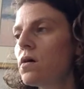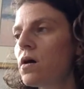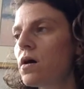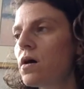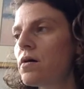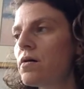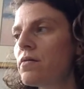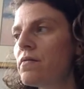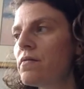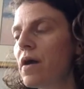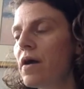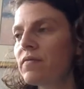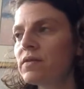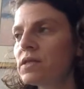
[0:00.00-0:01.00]
uh,
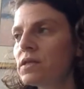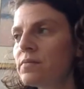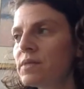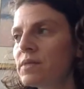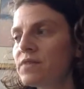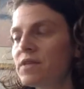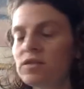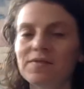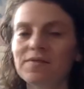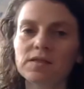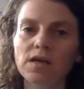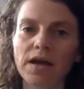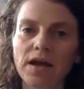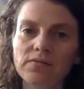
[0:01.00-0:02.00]
I haven't done much face-to-face.
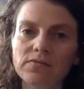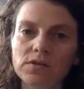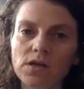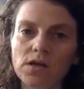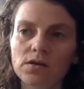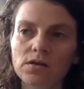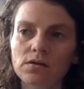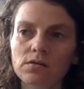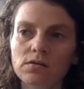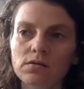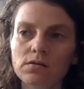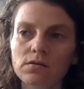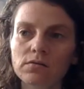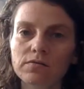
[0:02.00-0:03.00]
I have done
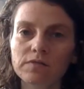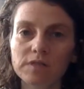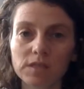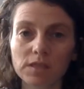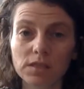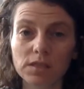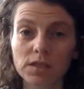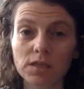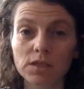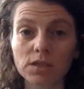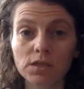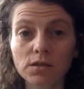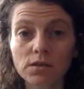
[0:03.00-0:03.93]
facilitation